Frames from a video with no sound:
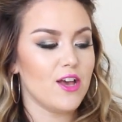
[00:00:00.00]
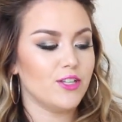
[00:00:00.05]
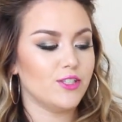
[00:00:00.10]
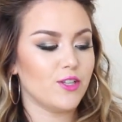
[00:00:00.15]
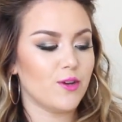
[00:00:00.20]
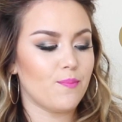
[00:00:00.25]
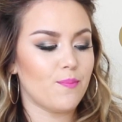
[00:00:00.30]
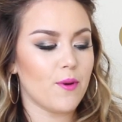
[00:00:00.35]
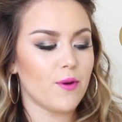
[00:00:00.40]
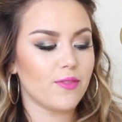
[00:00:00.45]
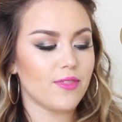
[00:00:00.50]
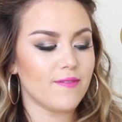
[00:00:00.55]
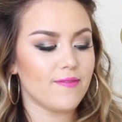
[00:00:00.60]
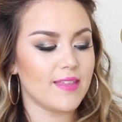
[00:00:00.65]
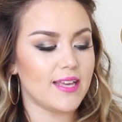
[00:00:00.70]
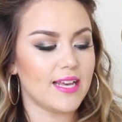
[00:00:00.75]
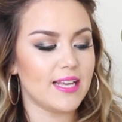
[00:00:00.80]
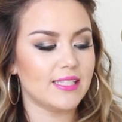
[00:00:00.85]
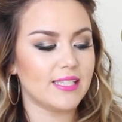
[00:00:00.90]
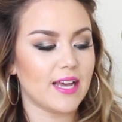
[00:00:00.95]
So both of
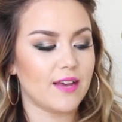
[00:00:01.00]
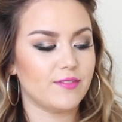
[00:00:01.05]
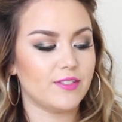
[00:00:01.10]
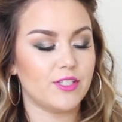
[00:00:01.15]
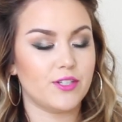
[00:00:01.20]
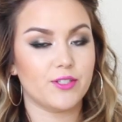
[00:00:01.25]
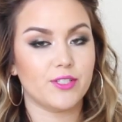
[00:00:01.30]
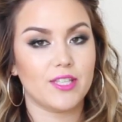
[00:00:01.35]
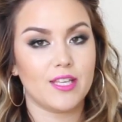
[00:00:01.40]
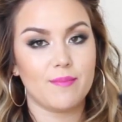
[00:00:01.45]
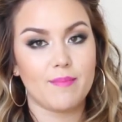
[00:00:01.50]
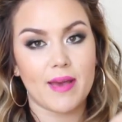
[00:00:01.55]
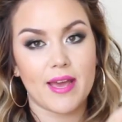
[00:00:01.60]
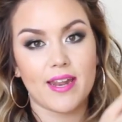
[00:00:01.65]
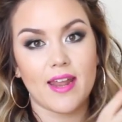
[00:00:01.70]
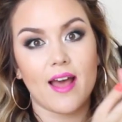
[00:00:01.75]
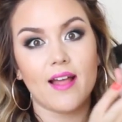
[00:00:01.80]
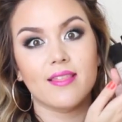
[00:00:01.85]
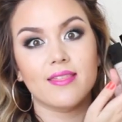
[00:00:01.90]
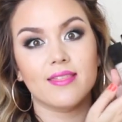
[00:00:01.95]
these have seriously
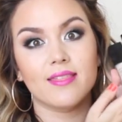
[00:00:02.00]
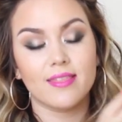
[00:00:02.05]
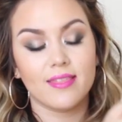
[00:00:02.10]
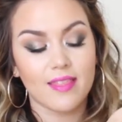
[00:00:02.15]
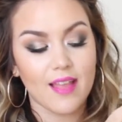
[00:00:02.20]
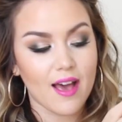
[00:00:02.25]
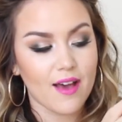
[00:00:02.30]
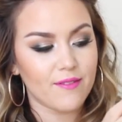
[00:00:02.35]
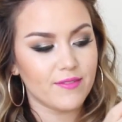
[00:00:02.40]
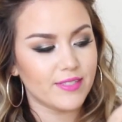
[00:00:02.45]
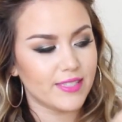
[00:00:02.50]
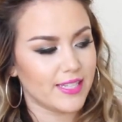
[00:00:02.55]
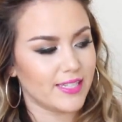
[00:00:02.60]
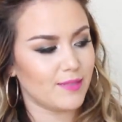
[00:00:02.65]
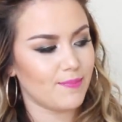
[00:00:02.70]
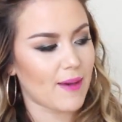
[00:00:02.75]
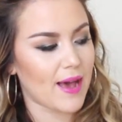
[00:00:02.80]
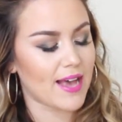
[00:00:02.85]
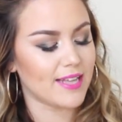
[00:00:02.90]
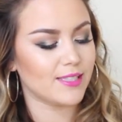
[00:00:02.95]
been loves
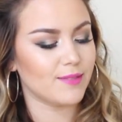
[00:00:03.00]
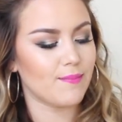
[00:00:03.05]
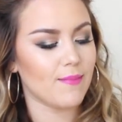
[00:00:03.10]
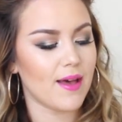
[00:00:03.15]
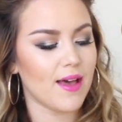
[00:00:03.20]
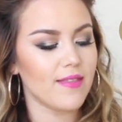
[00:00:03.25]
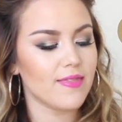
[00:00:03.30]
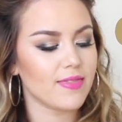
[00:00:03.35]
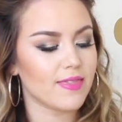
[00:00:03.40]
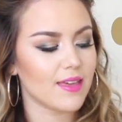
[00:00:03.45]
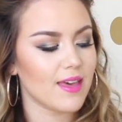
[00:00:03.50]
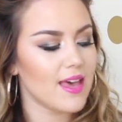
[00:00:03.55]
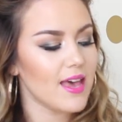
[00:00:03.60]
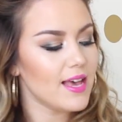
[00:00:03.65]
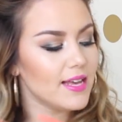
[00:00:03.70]
this past month.